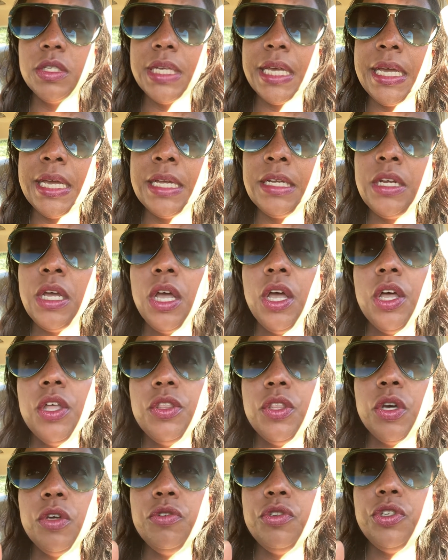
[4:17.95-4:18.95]
And
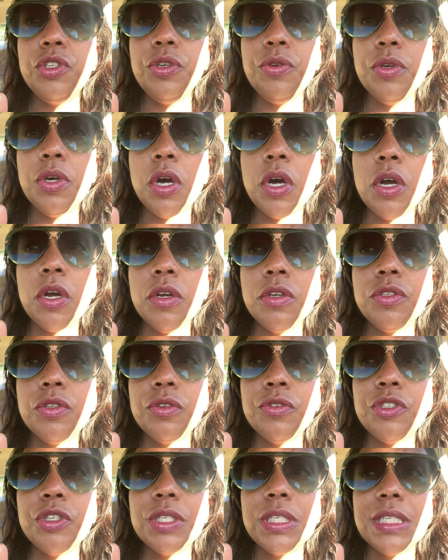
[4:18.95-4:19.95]
those 2 cars are
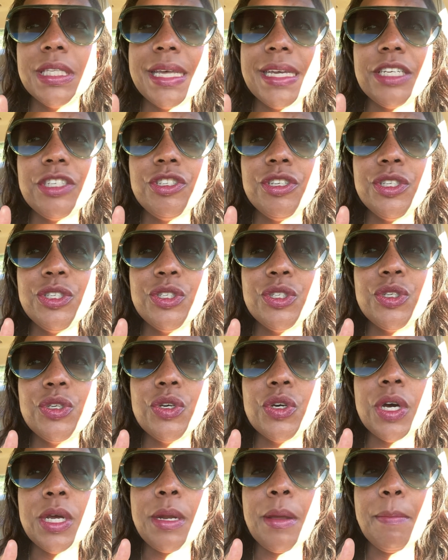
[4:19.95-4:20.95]
just
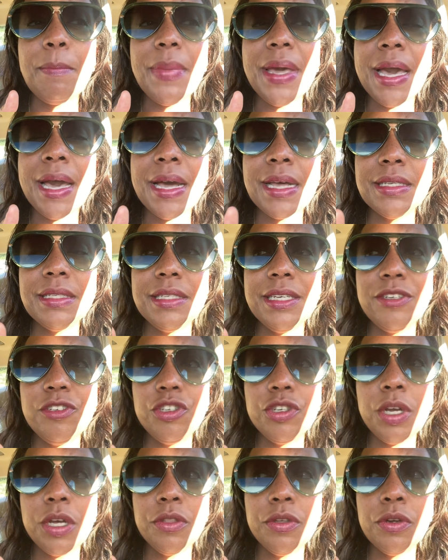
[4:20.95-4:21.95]
gonna pass each
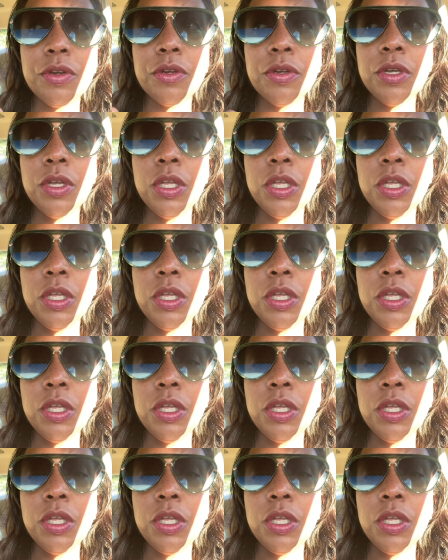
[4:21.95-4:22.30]
other,